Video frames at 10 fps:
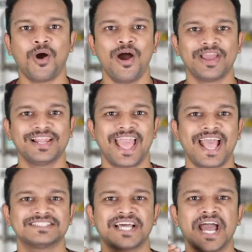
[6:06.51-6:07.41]
oil
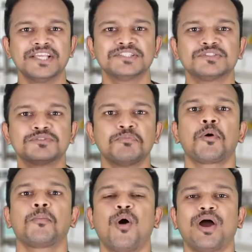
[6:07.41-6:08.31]
has highest
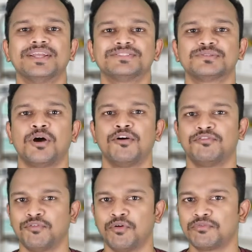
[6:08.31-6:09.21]
smoke points of
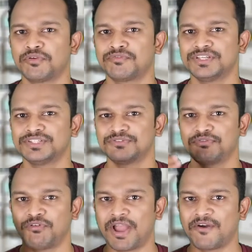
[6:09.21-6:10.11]
450 to
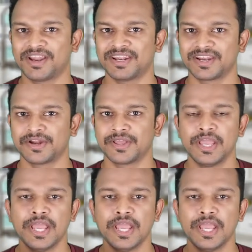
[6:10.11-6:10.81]
500,